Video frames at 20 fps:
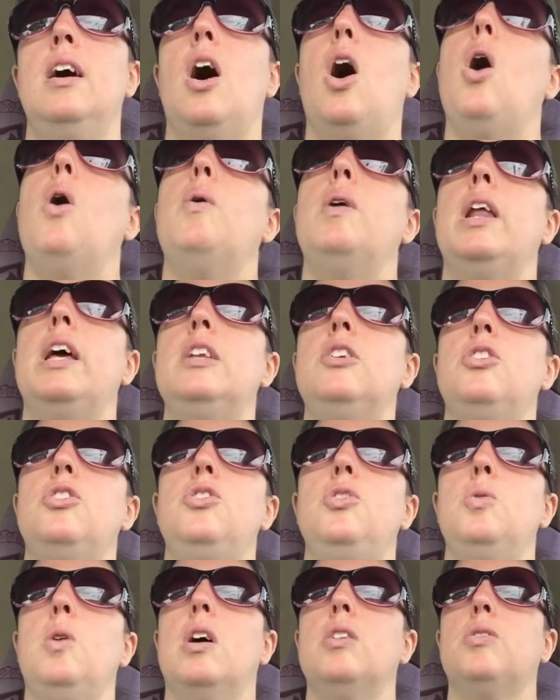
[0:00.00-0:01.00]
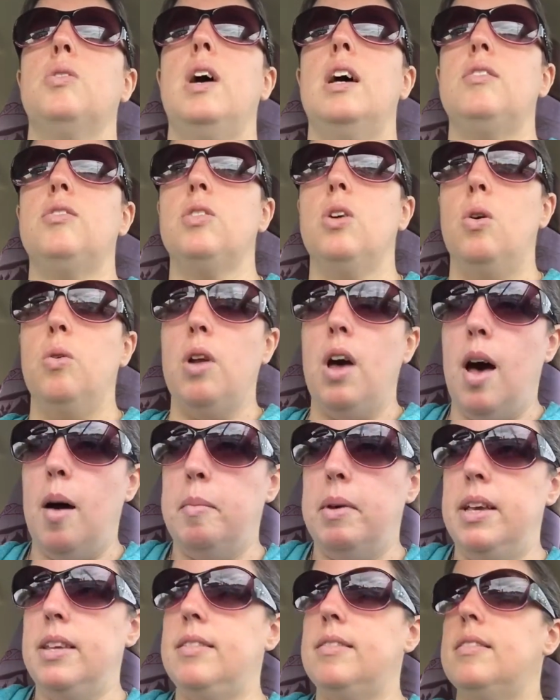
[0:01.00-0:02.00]
Oh, and Engine 2 also has their own
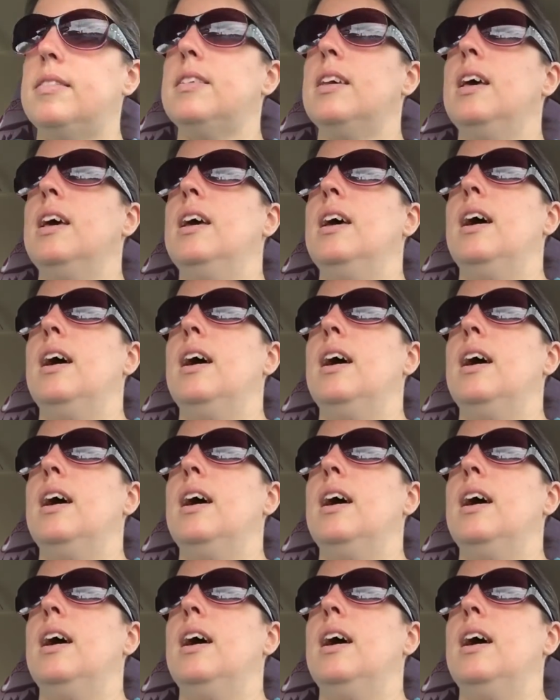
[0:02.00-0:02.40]
hummus.